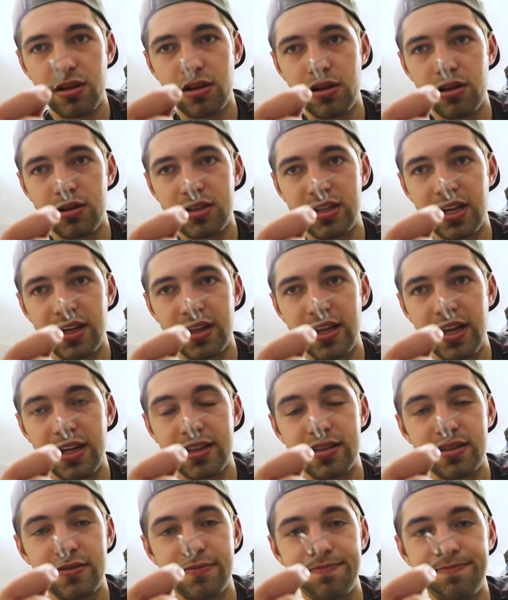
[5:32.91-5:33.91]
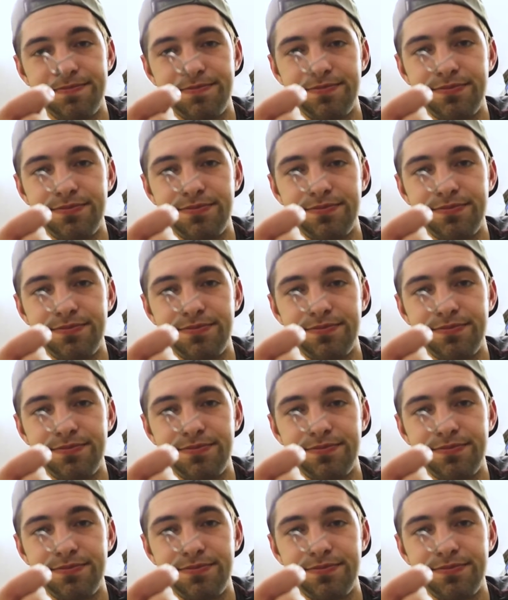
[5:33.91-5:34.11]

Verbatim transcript: Looks like that.